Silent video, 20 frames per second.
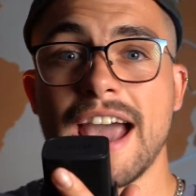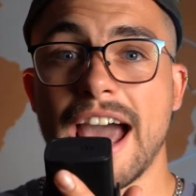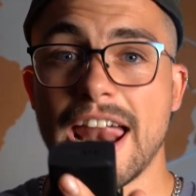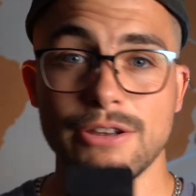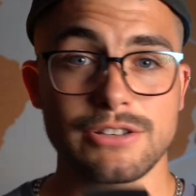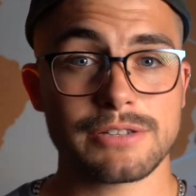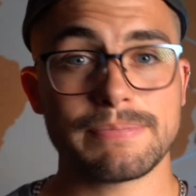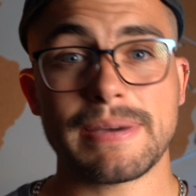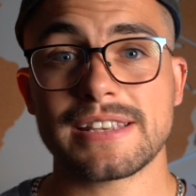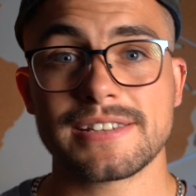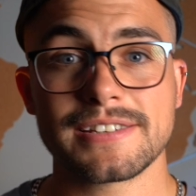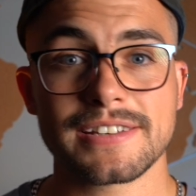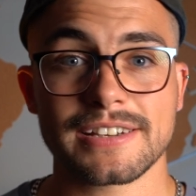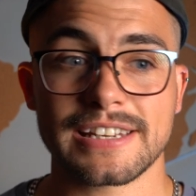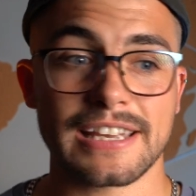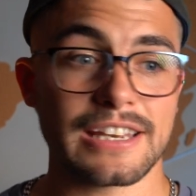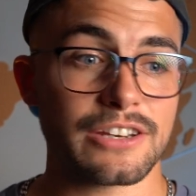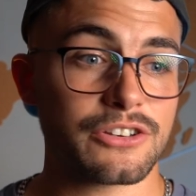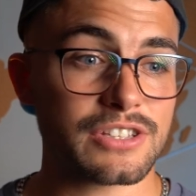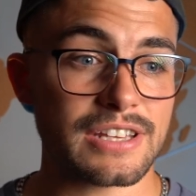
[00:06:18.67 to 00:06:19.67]
And it was the best thing
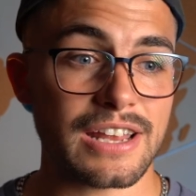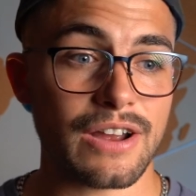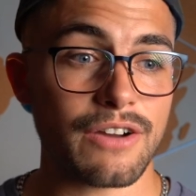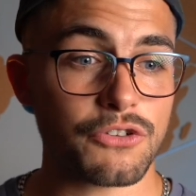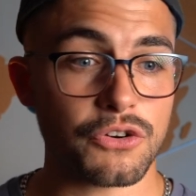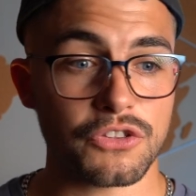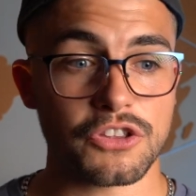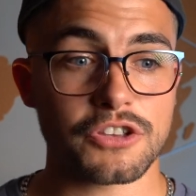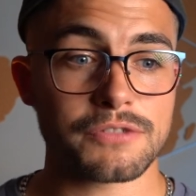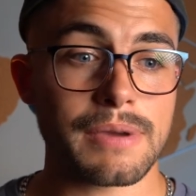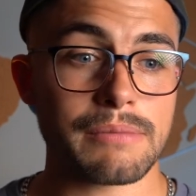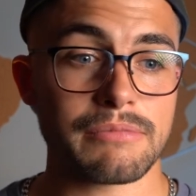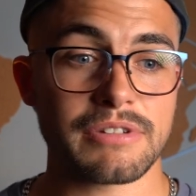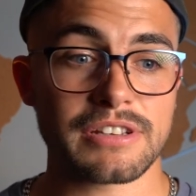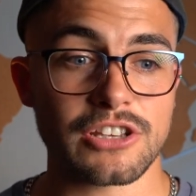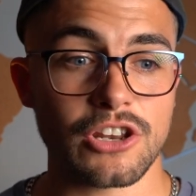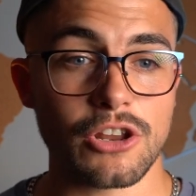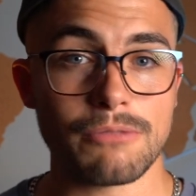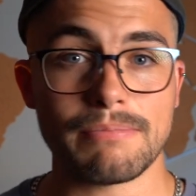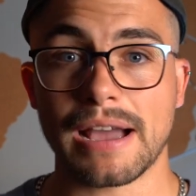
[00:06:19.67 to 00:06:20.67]
I did, because now I've got those
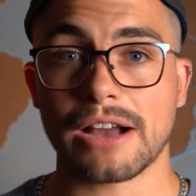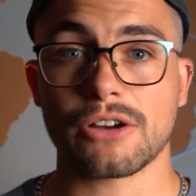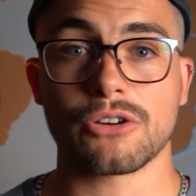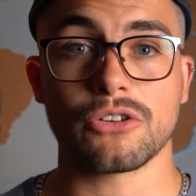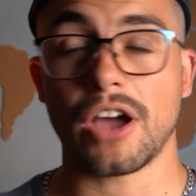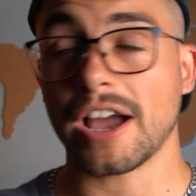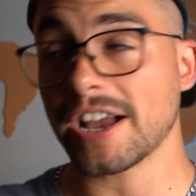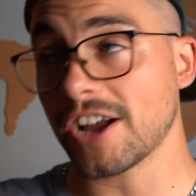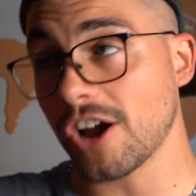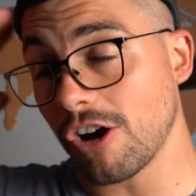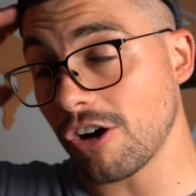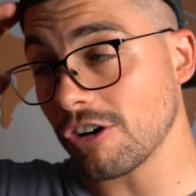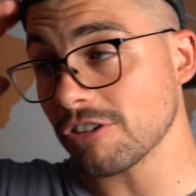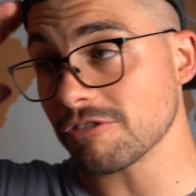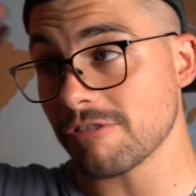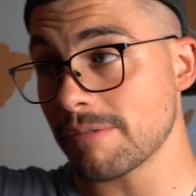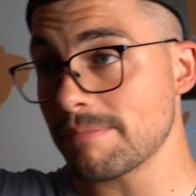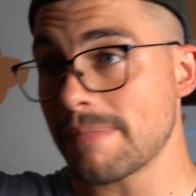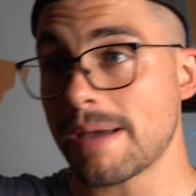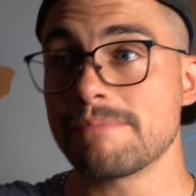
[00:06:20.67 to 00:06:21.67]
memories to look back on. I
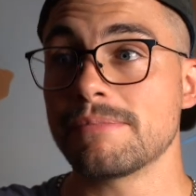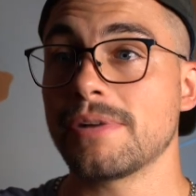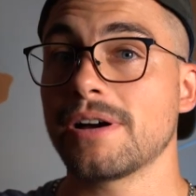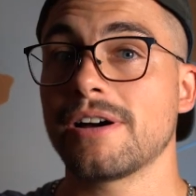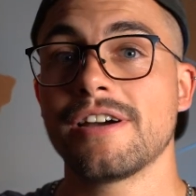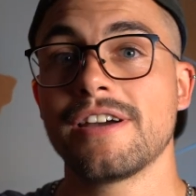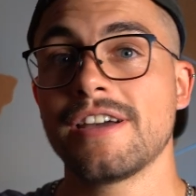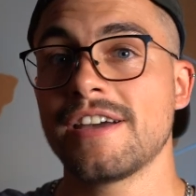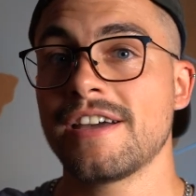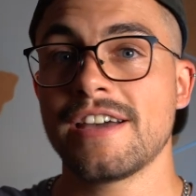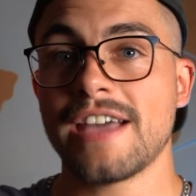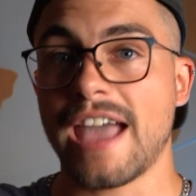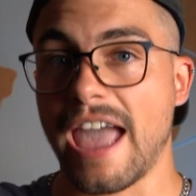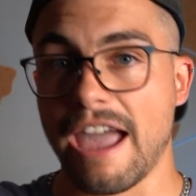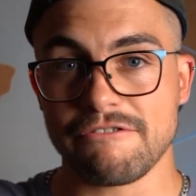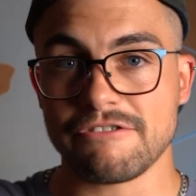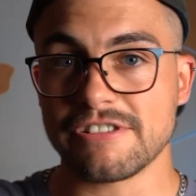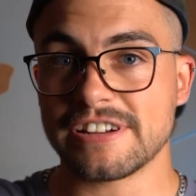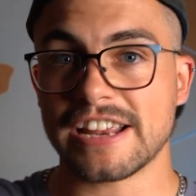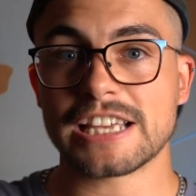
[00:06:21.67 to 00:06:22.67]
can't remember
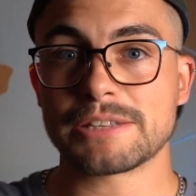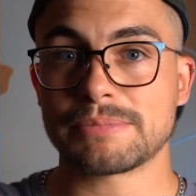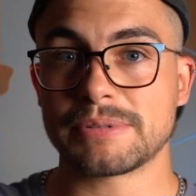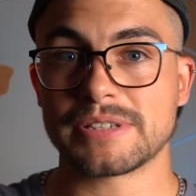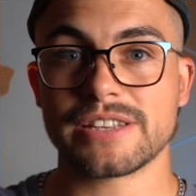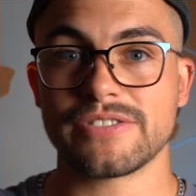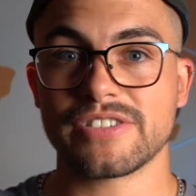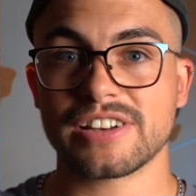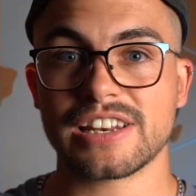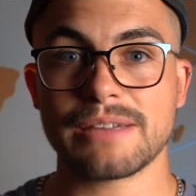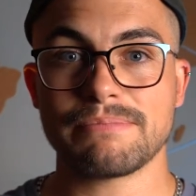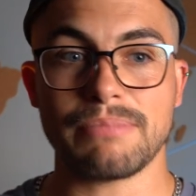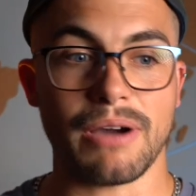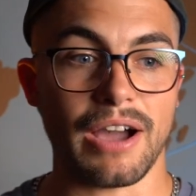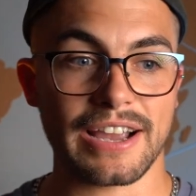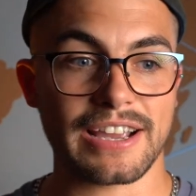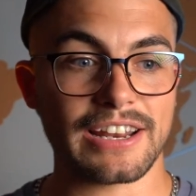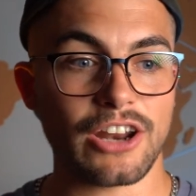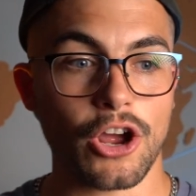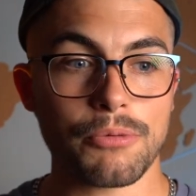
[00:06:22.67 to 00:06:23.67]
every day specifically, but
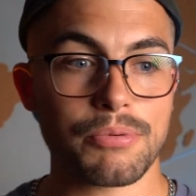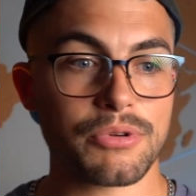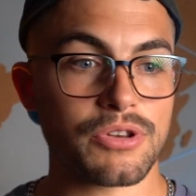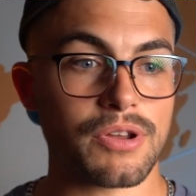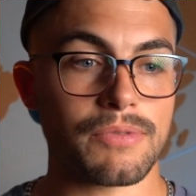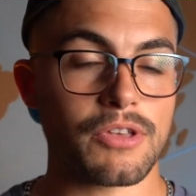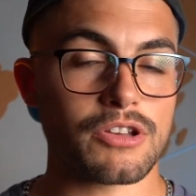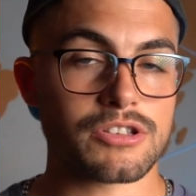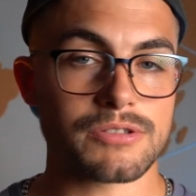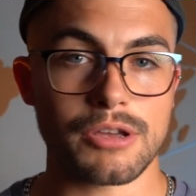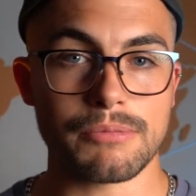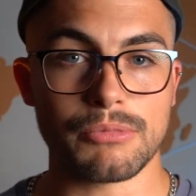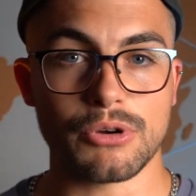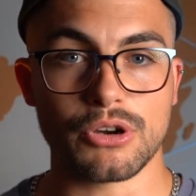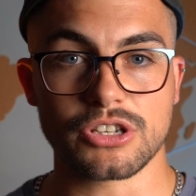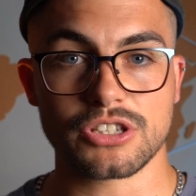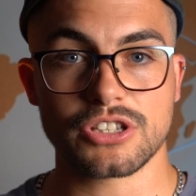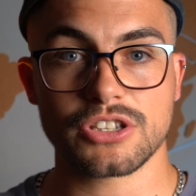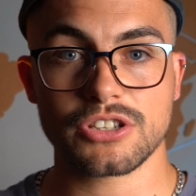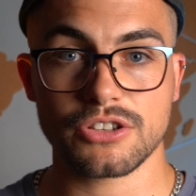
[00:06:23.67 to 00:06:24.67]
I can open up those
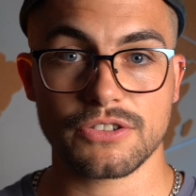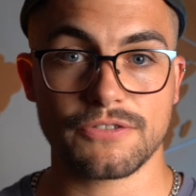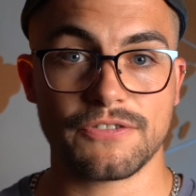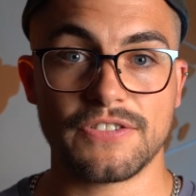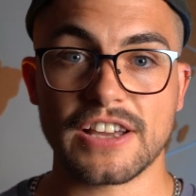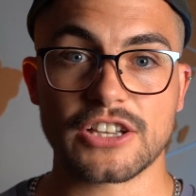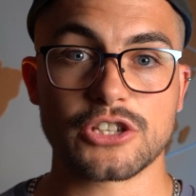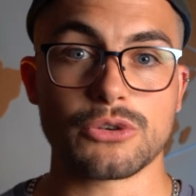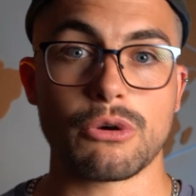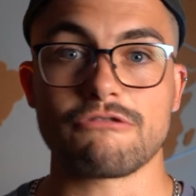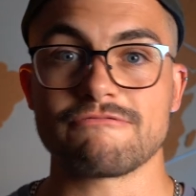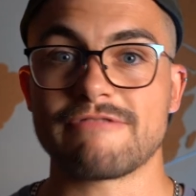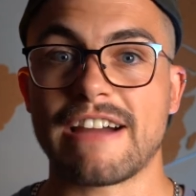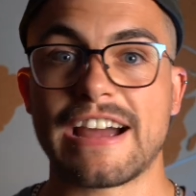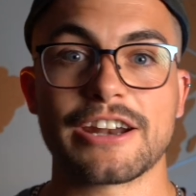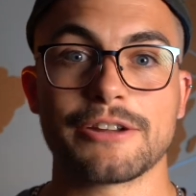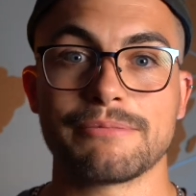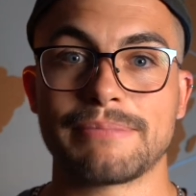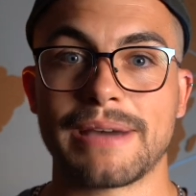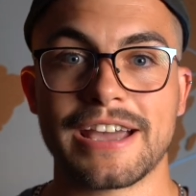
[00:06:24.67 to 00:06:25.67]
notebooks, flick to a
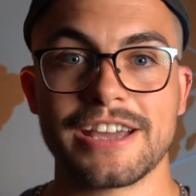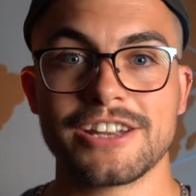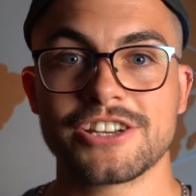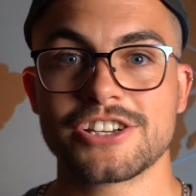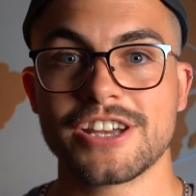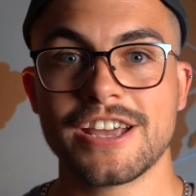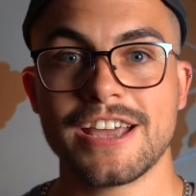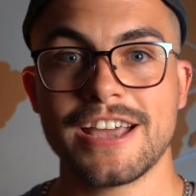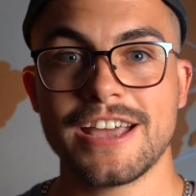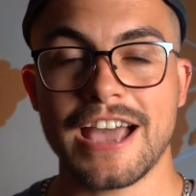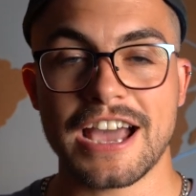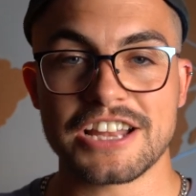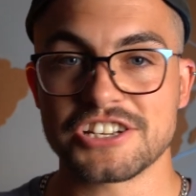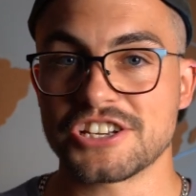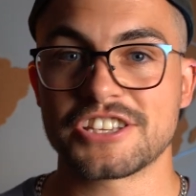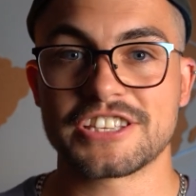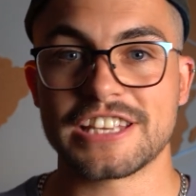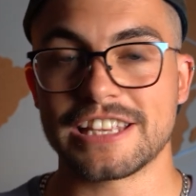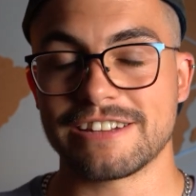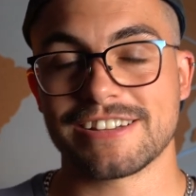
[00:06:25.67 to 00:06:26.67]
random page, and
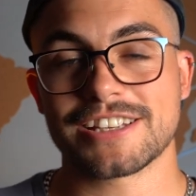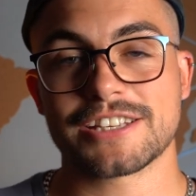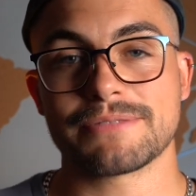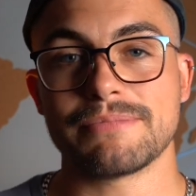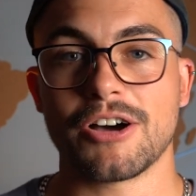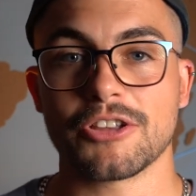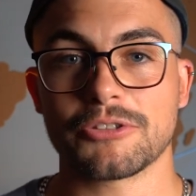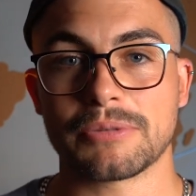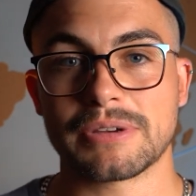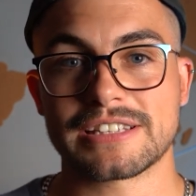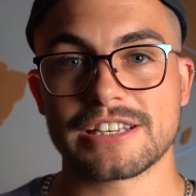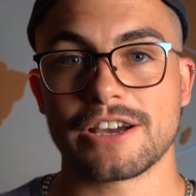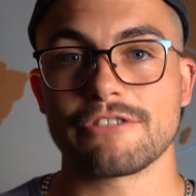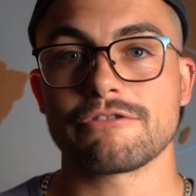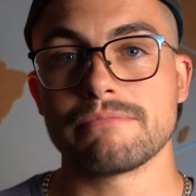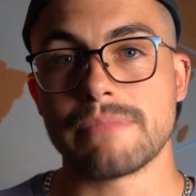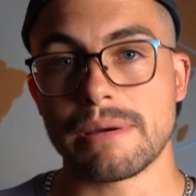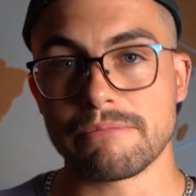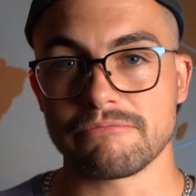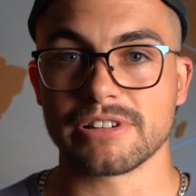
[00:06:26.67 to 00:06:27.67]
just sit there and smile to
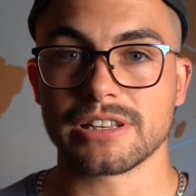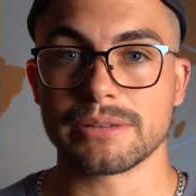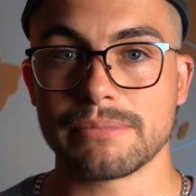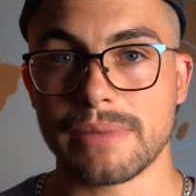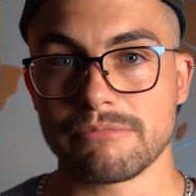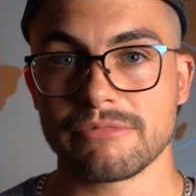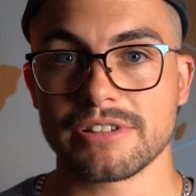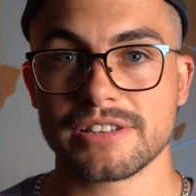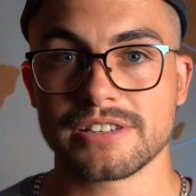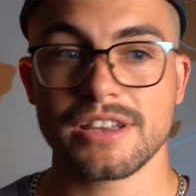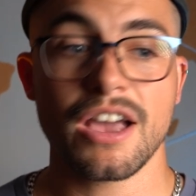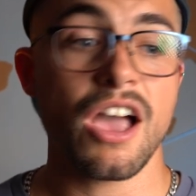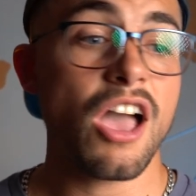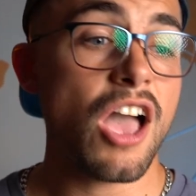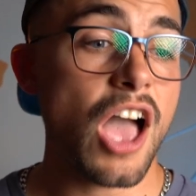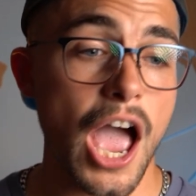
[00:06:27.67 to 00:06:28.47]
myself, remembering the memories.